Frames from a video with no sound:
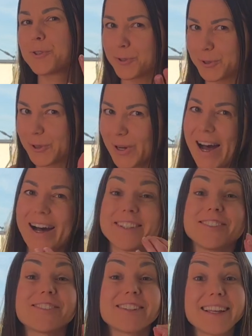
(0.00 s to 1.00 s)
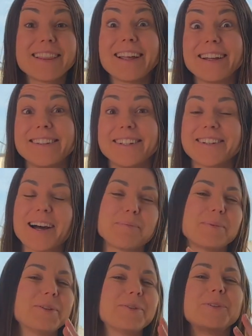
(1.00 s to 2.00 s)
Should you add red light
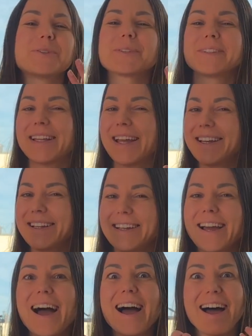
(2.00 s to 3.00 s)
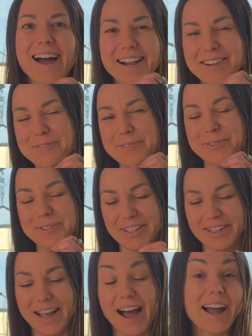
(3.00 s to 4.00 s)
therapy to your daily health
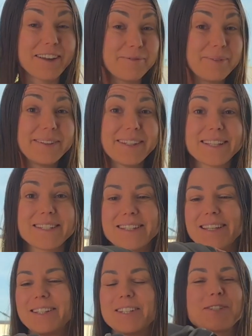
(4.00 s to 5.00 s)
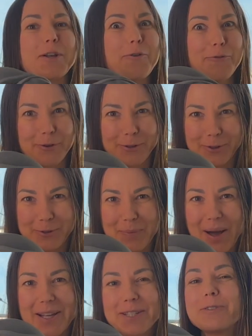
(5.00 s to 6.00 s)
routine? I've been testing this photon
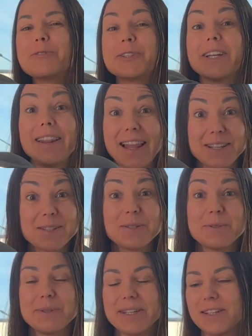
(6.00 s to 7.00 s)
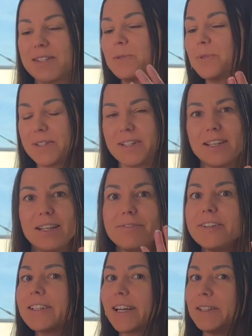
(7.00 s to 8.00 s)
mask for the last 2 weeks to see if
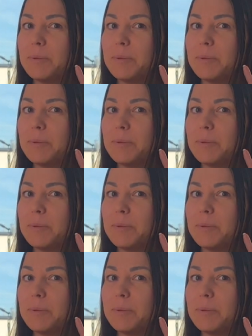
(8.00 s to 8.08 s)
it can